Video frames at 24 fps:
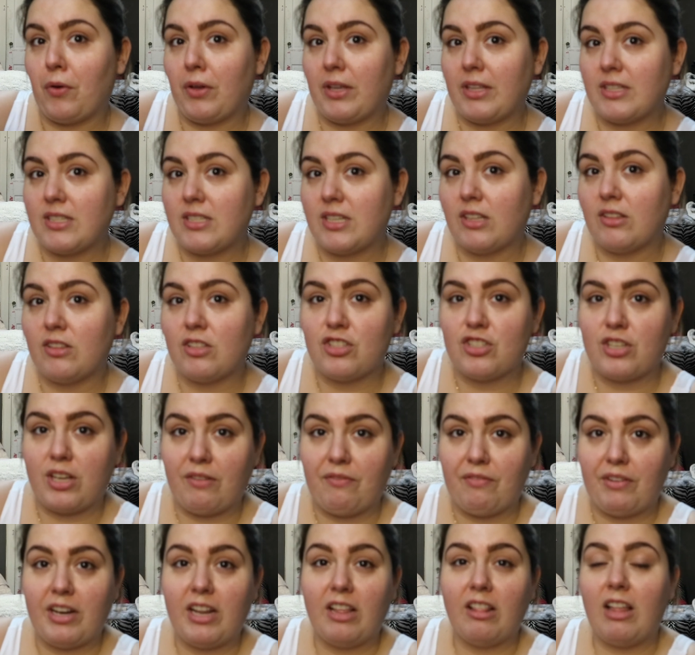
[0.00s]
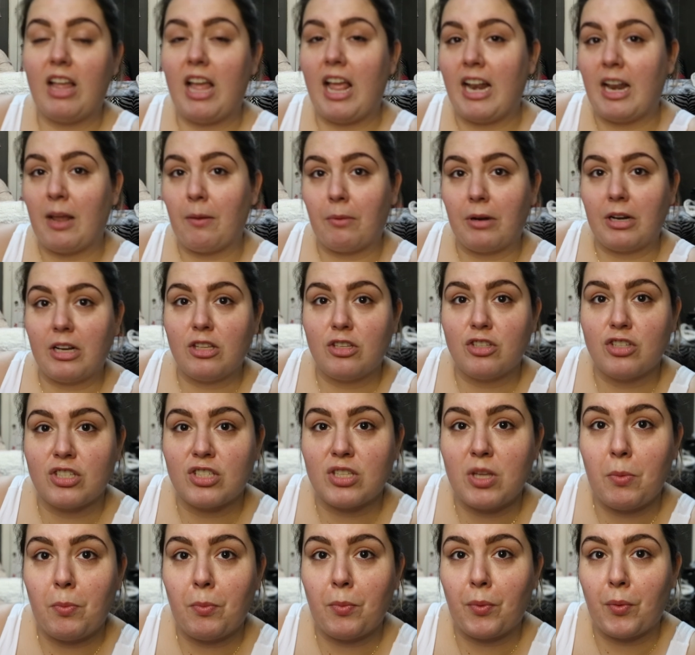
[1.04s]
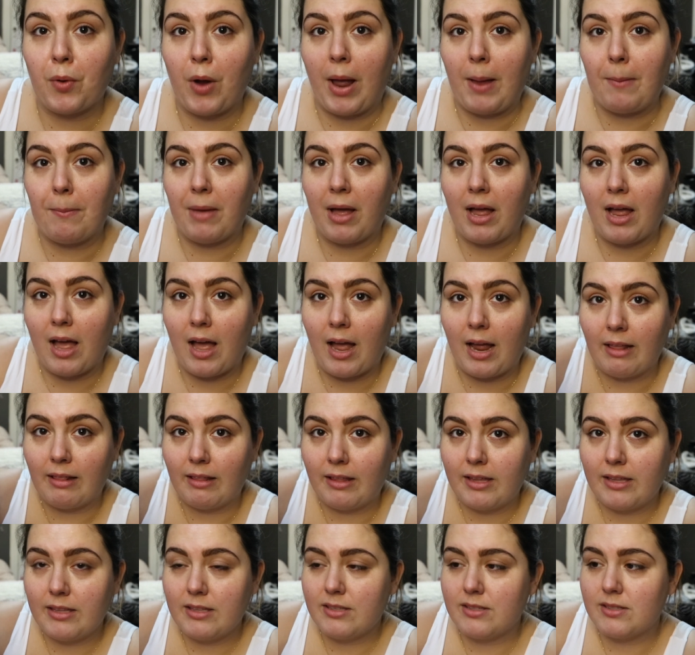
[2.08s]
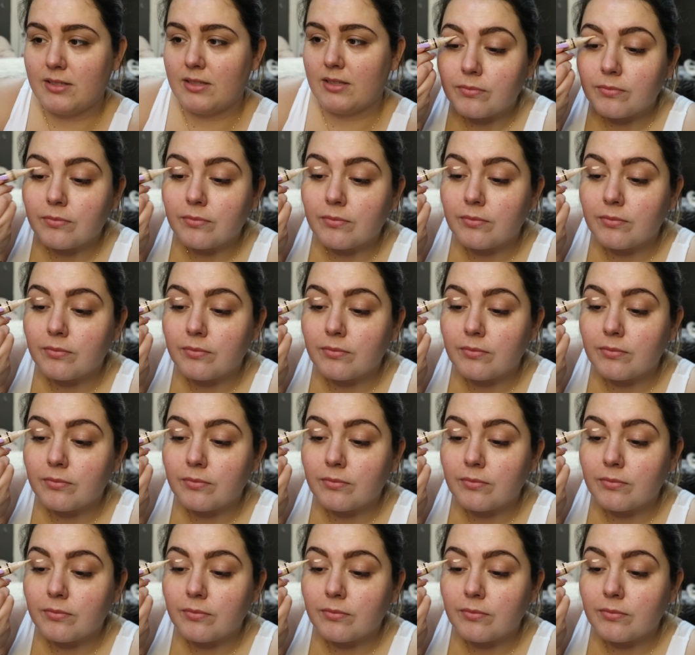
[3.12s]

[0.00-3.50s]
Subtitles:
Conceal in the shade Vanilla, and I'm gonna just prime my eyelids.